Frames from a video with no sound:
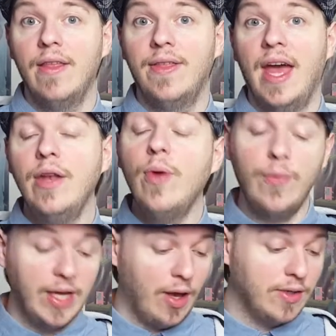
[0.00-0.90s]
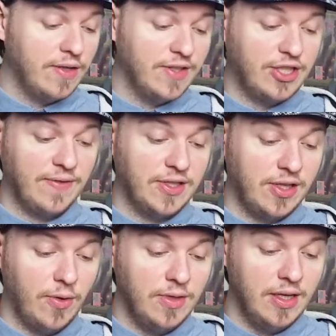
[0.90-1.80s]
Then, when we go to the
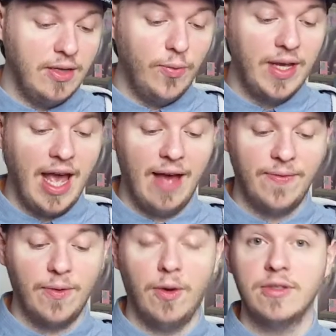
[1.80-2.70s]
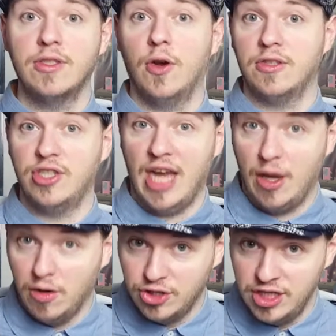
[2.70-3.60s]
Jeffersonian, we have got Dr. Jack
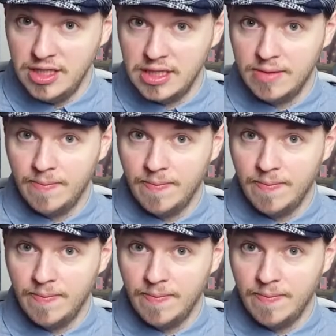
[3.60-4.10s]
Hodgins.